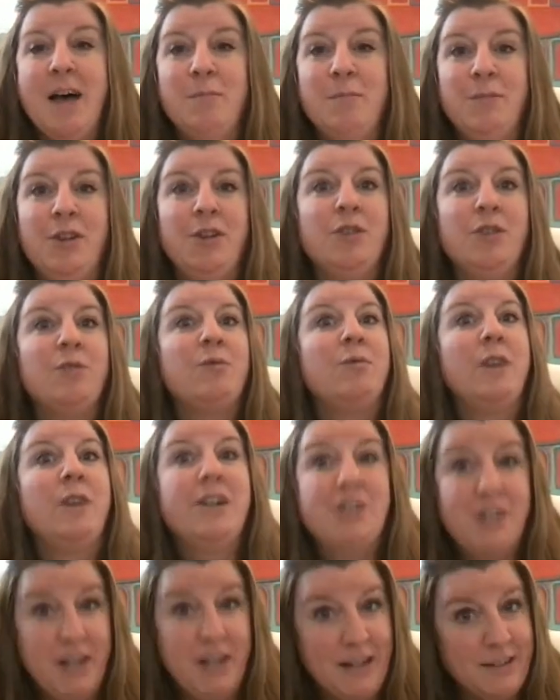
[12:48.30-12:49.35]
You're
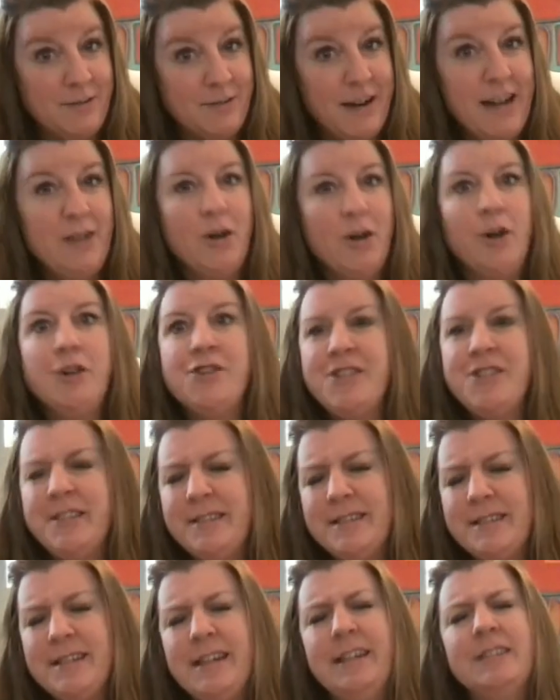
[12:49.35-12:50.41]
rushing, right?
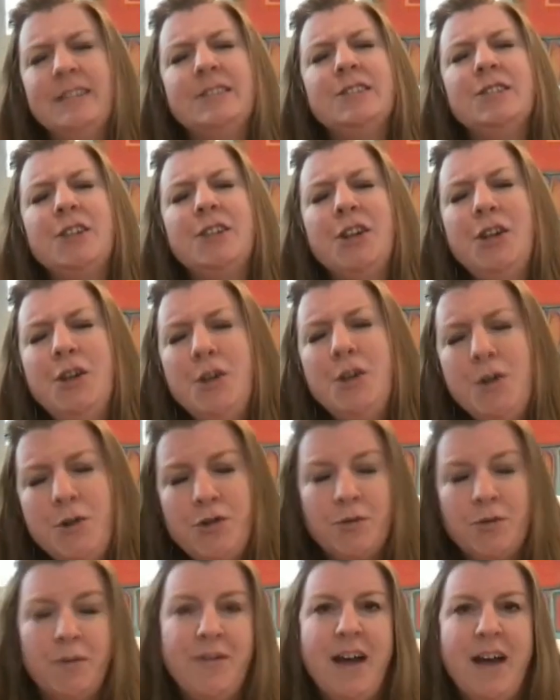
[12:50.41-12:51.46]
Urgency is
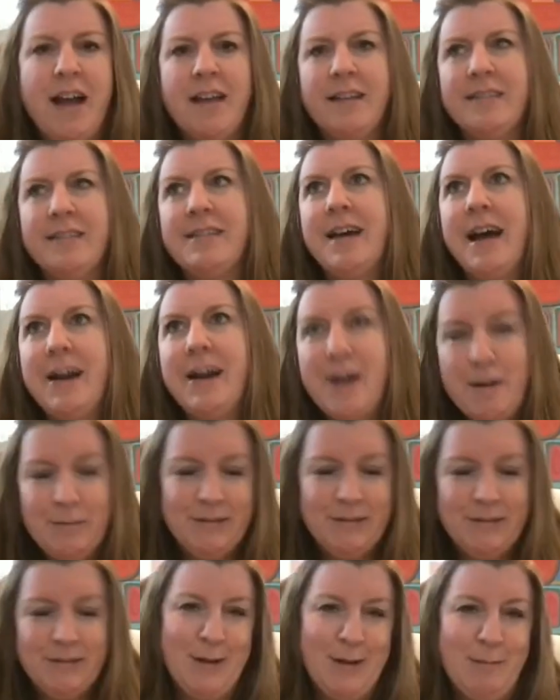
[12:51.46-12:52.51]
huge. We've had an entire
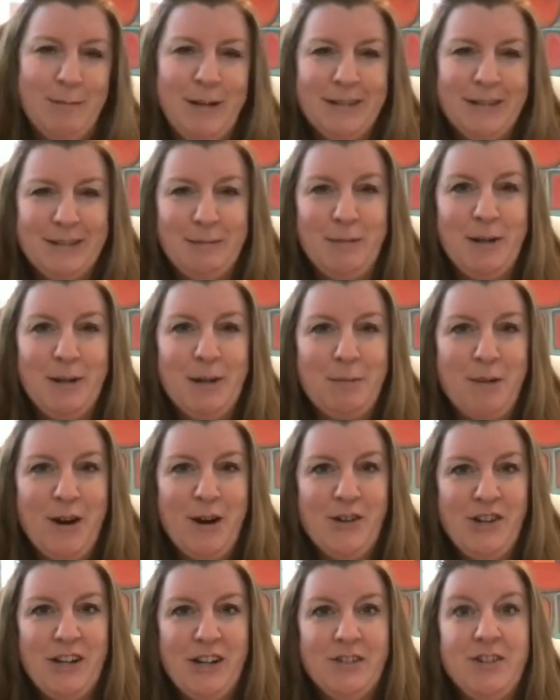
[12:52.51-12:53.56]
episode on Possibility
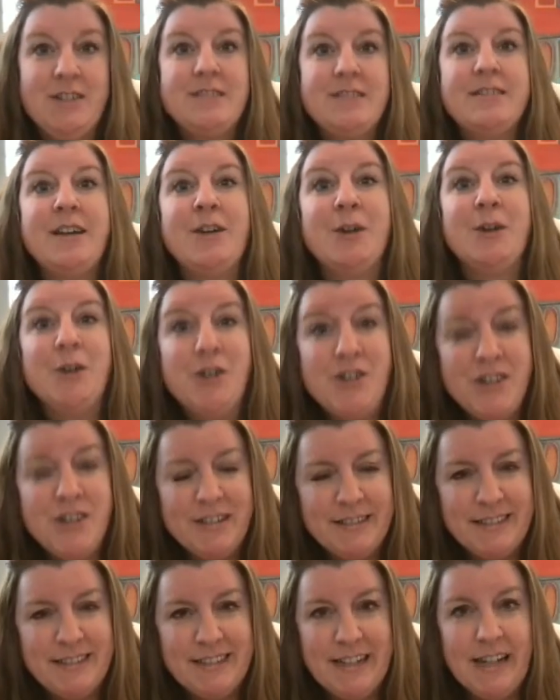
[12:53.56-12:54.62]
Project just on
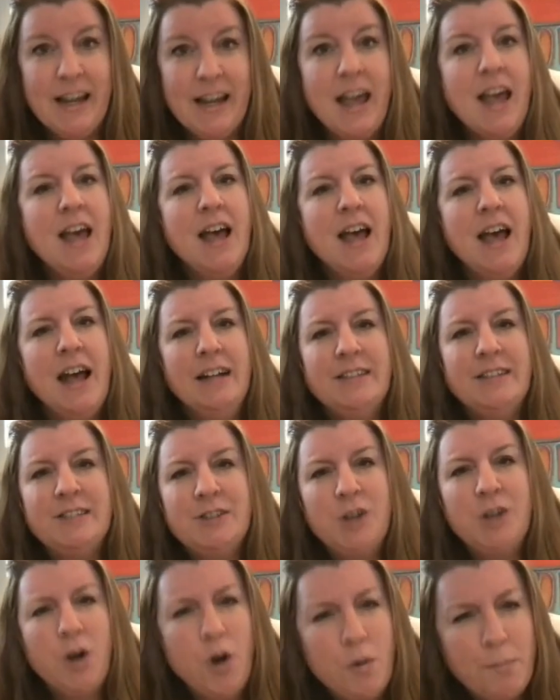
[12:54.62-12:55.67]
urgency. It's
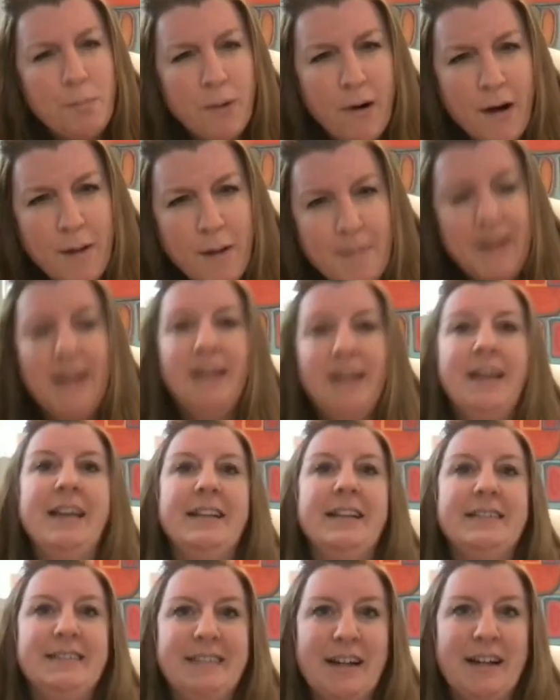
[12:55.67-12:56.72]
so prominent in
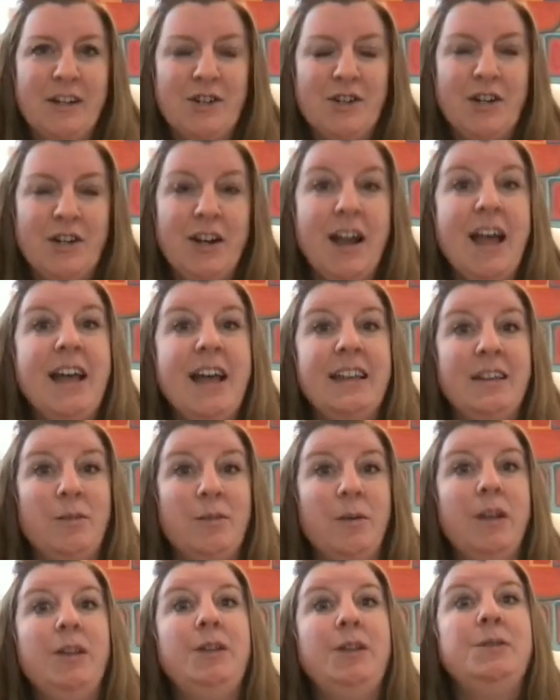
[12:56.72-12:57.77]
the sector that
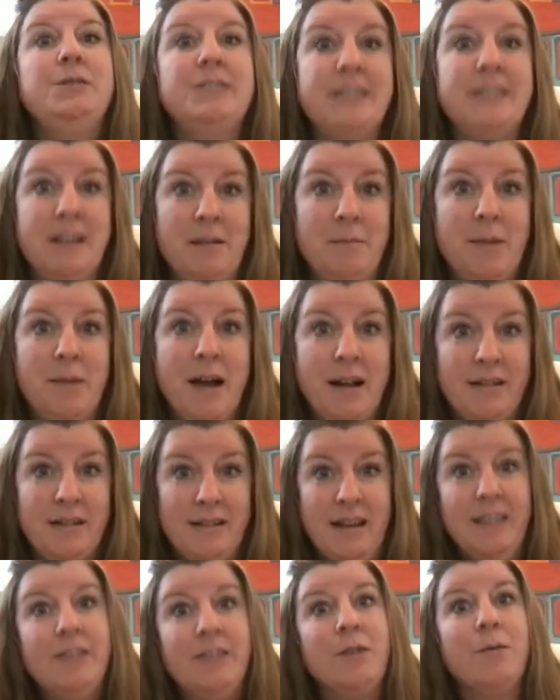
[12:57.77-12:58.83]
we lose the impact
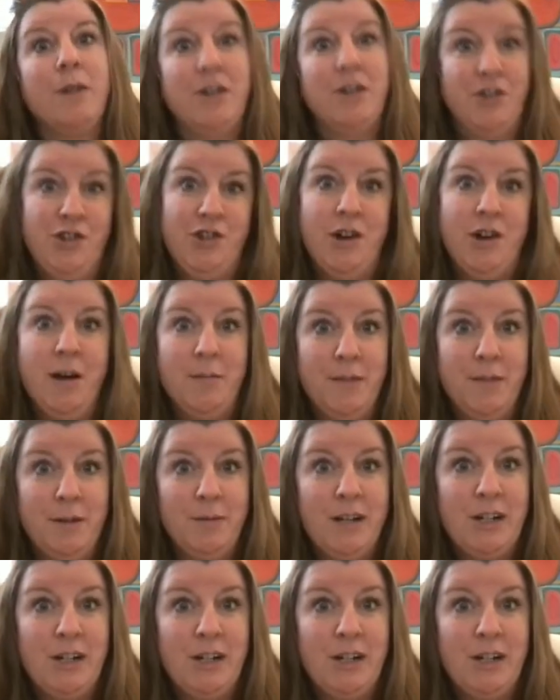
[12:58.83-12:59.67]
in the rush job that we